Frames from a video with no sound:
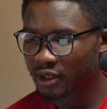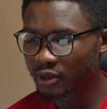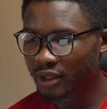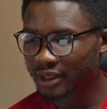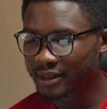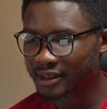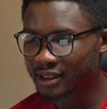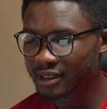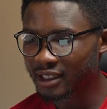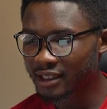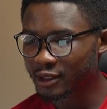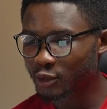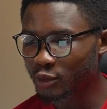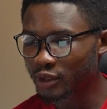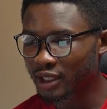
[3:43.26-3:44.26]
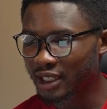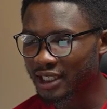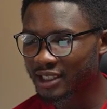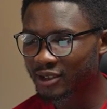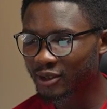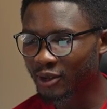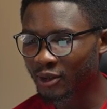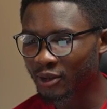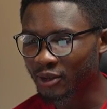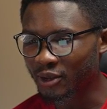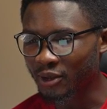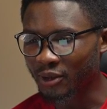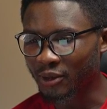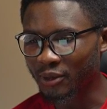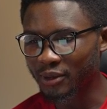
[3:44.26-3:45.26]
you can see that we released all
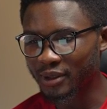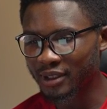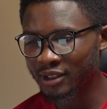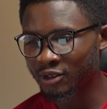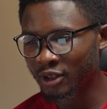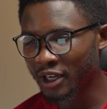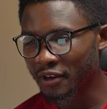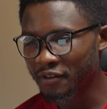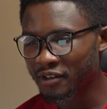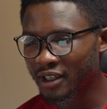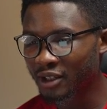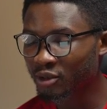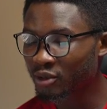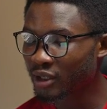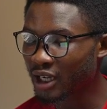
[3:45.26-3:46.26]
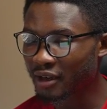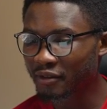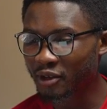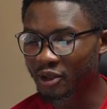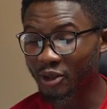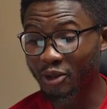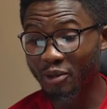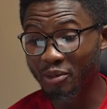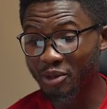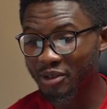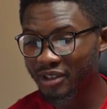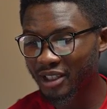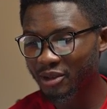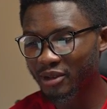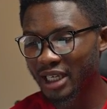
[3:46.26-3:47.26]
your drives that we have on your
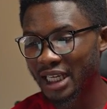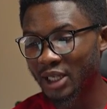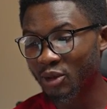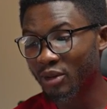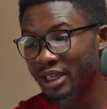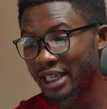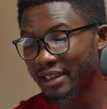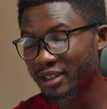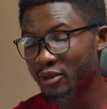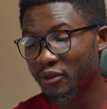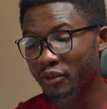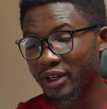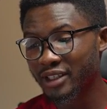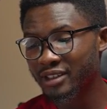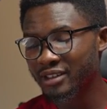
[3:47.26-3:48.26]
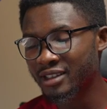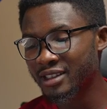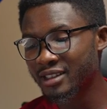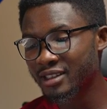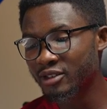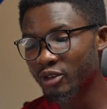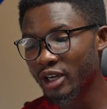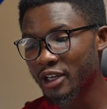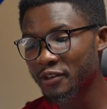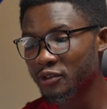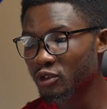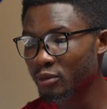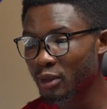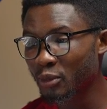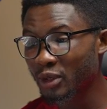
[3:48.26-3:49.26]
computer. You can connect your flash disk drives,
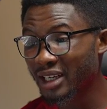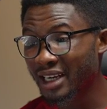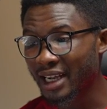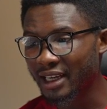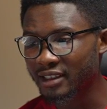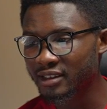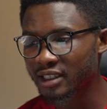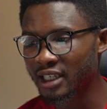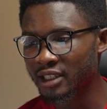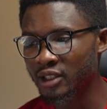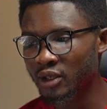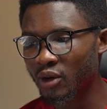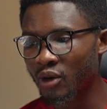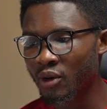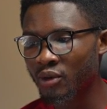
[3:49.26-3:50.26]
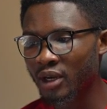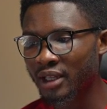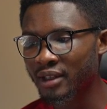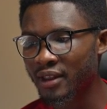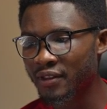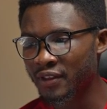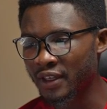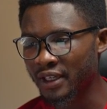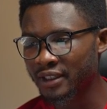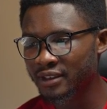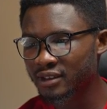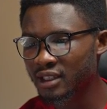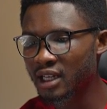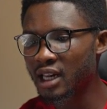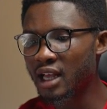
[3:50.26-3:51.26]
your memory cards, and all other
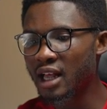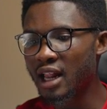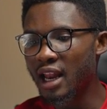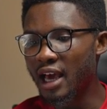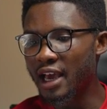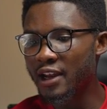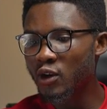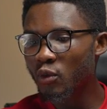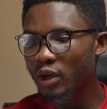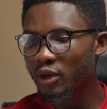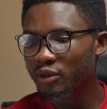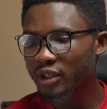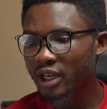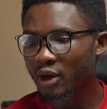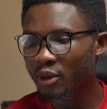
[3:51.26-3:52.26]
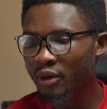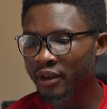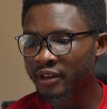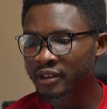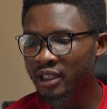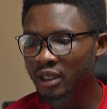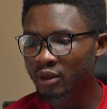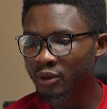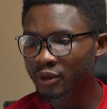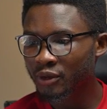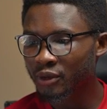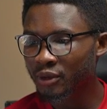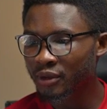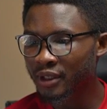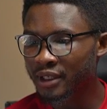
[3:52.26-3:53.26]
things. And when you take a closer look
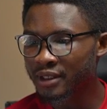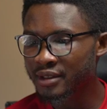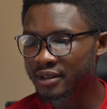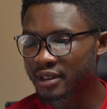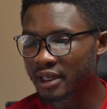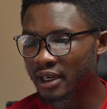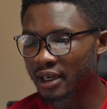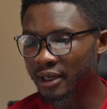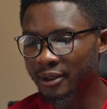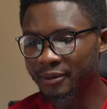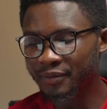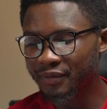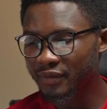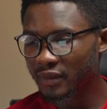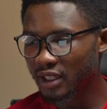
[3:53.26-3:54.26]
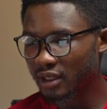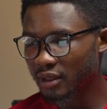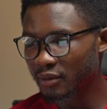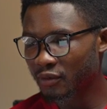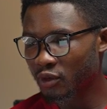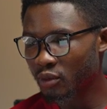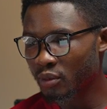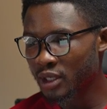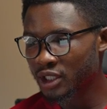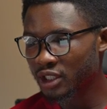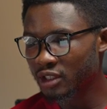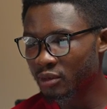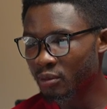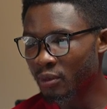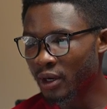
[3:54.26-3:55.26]
to this uh,
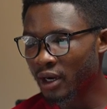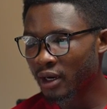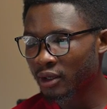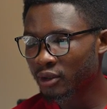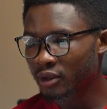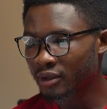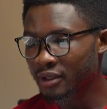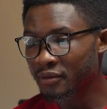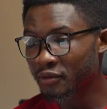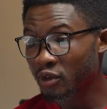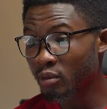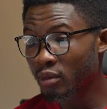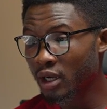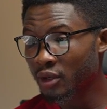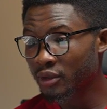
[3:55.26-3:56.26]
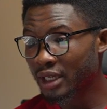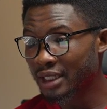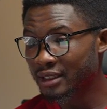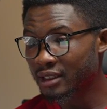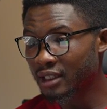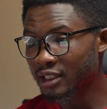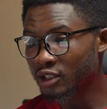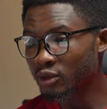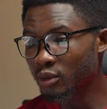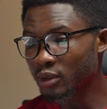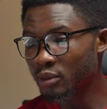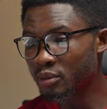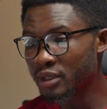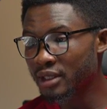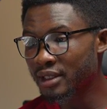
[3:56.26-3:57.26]
information bar or info bar, you can see that there
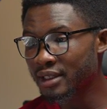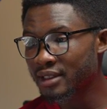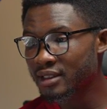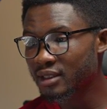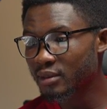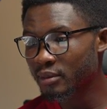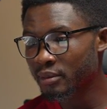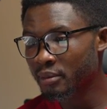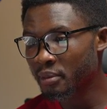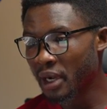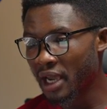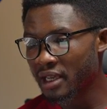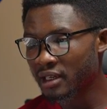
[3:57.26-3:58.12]
will be this buy